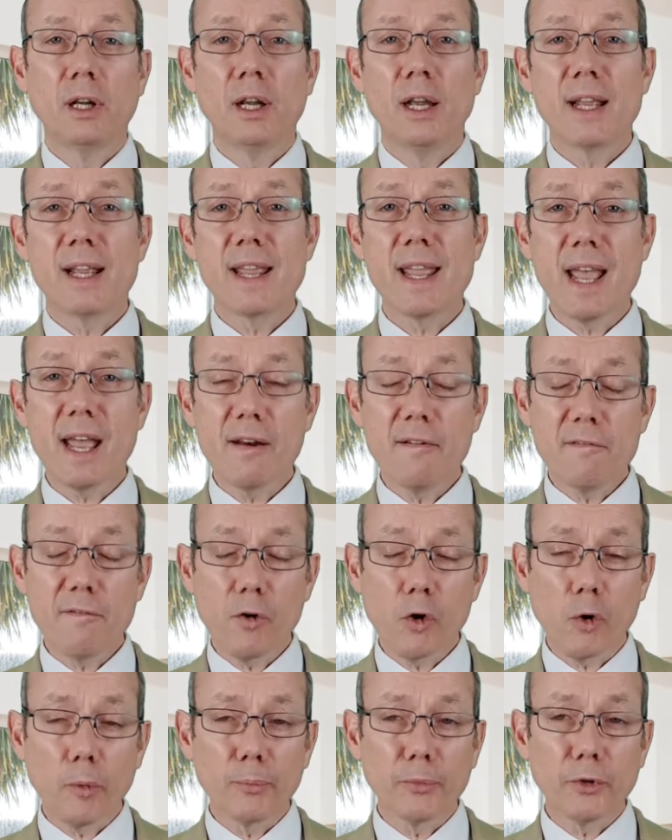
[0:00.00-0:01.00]
get
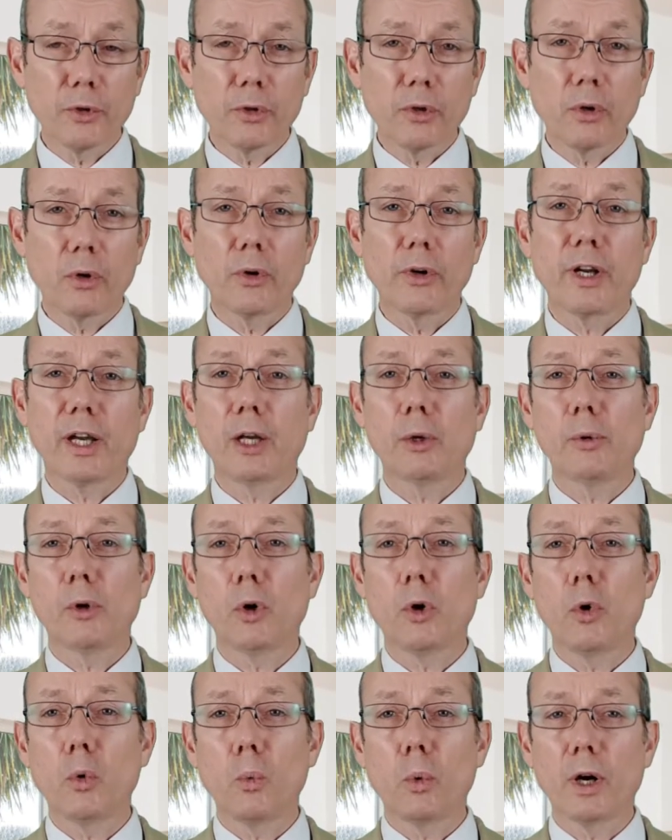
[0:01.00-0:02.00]
informed on how it
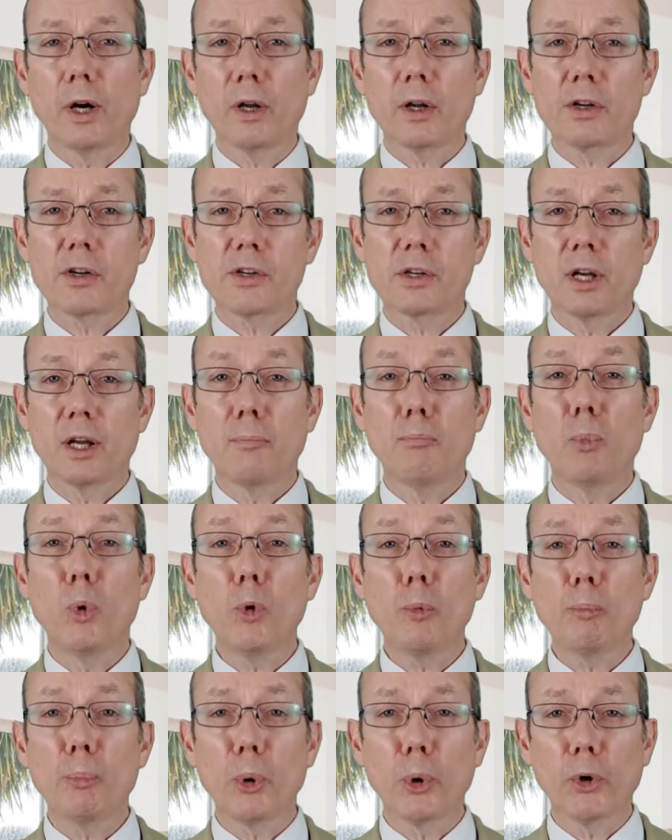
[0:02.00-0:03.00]
all works, and more
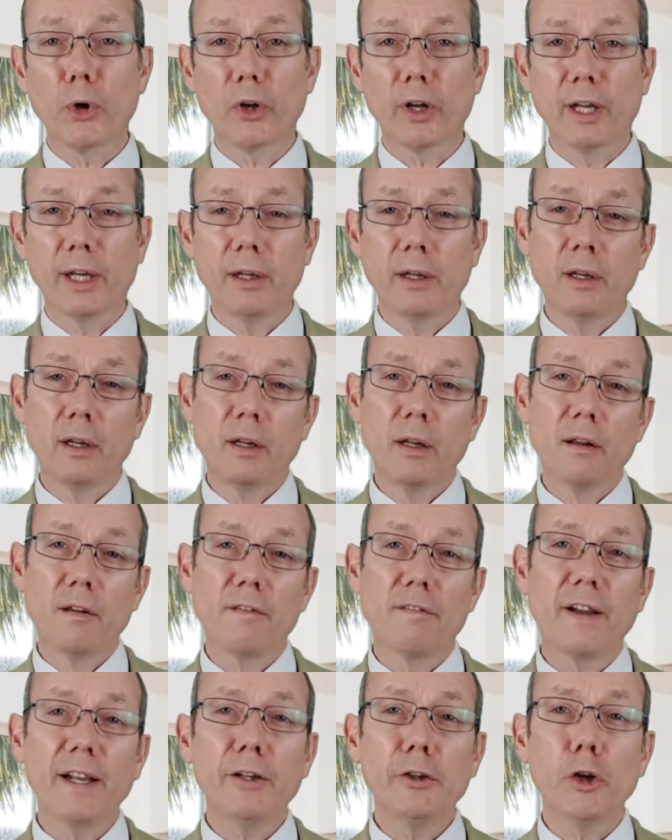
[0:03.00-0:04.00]
importantly,
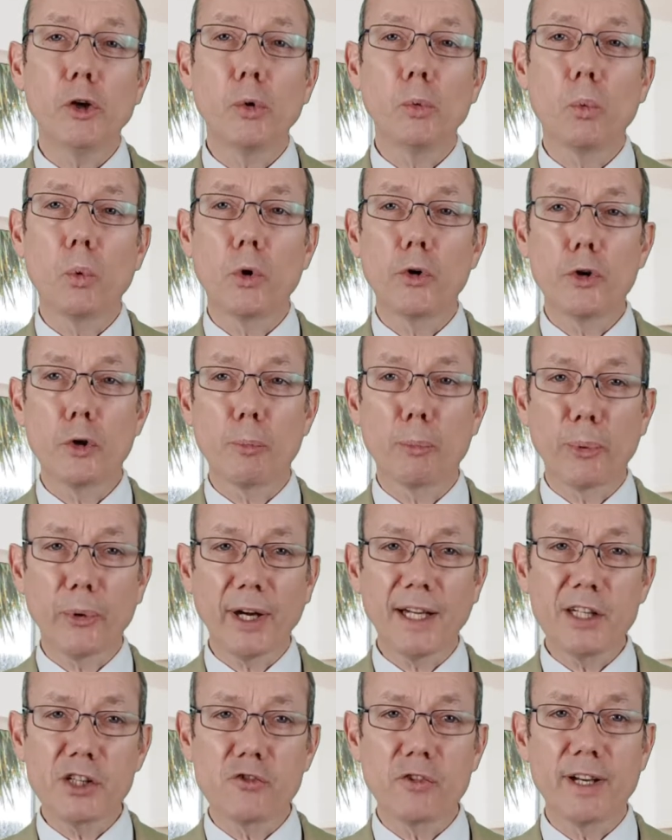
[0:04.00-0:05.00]
Find out what your
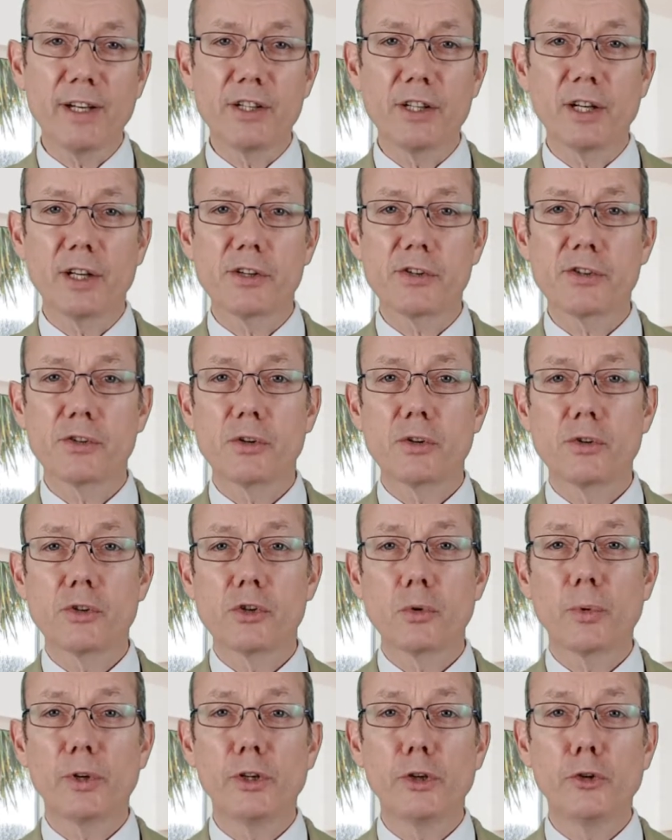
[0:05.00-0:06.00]
price range is
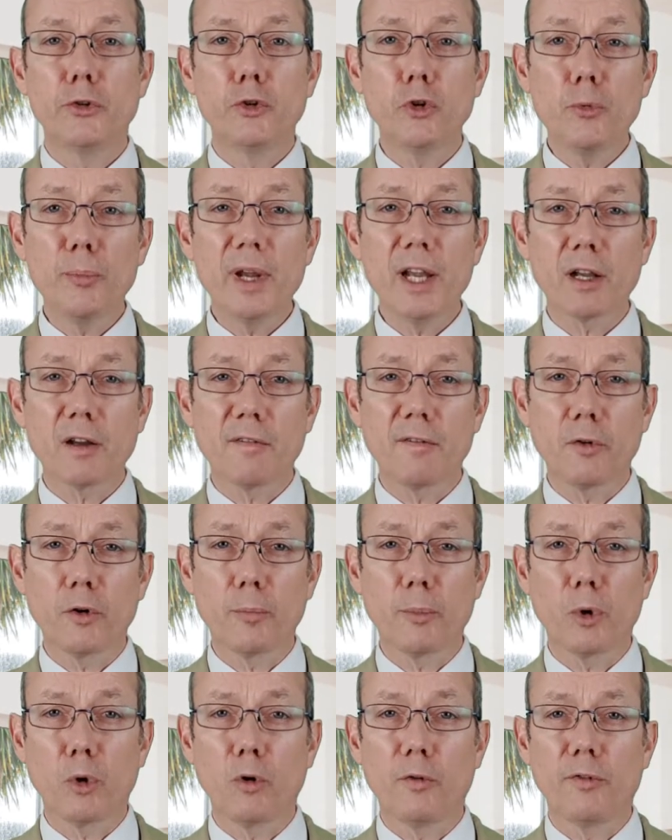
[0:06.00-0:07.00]
so when you do make a
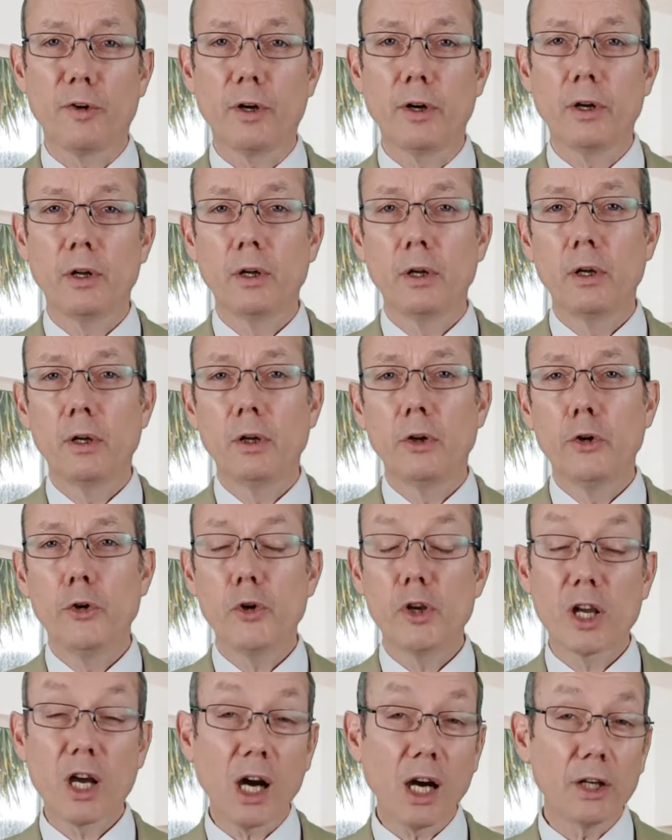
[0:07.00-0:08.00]
formal offer, you
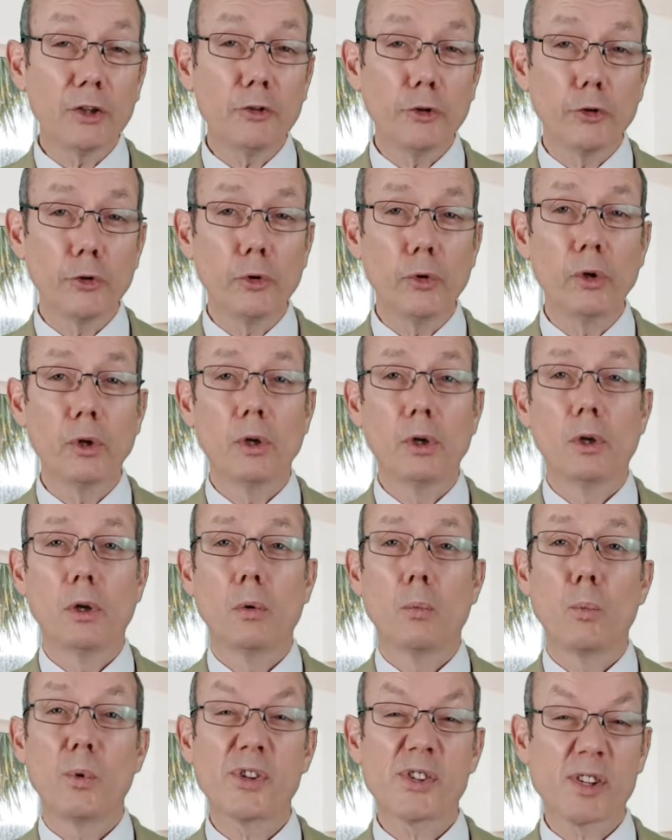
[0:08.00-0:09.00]
can do
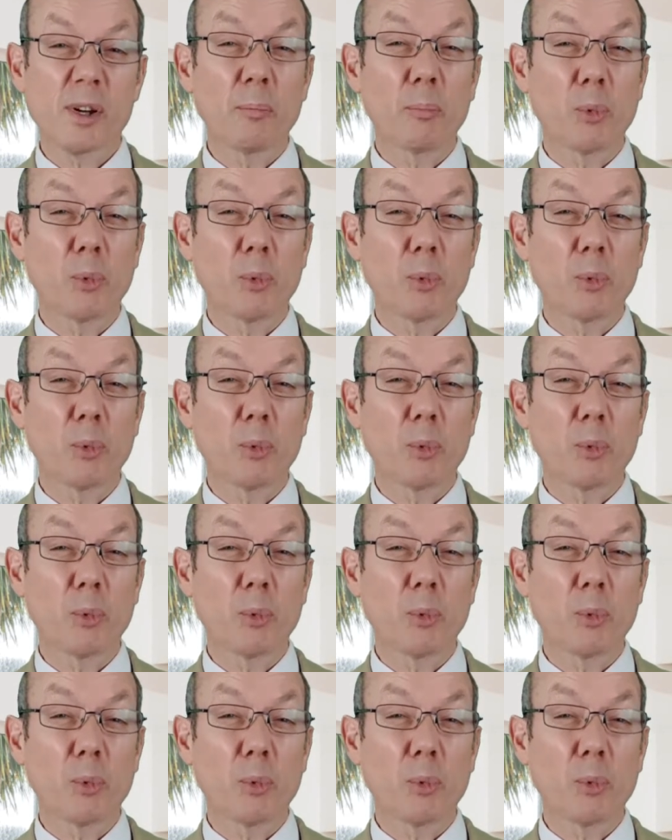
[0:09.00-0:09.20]
with some